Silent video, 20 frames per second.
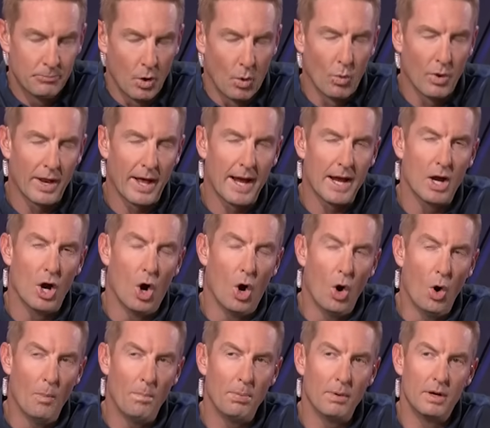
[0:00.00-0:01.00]
what I
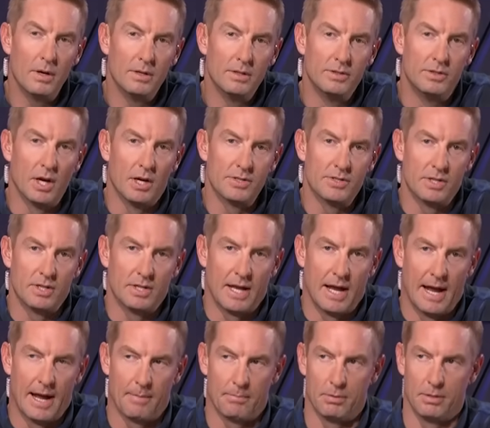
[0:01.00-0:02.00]
hope doesn't
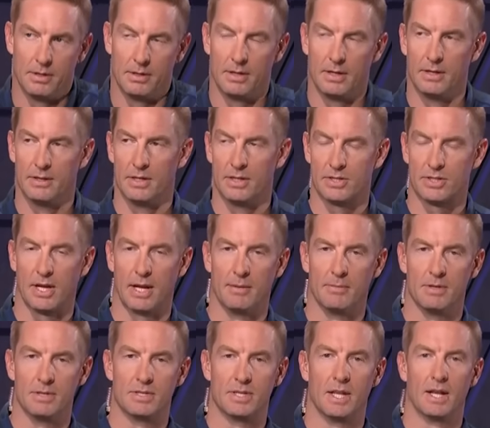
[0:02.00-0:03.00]
happen in this
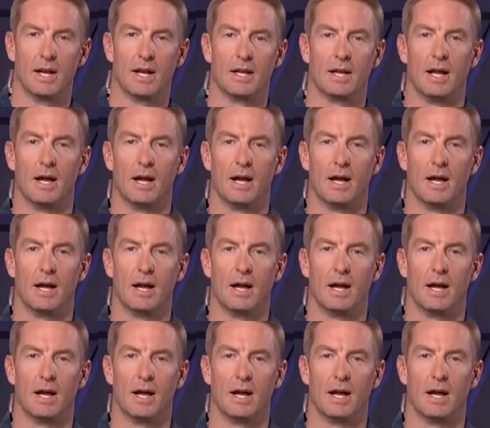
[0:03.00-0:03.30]
game is that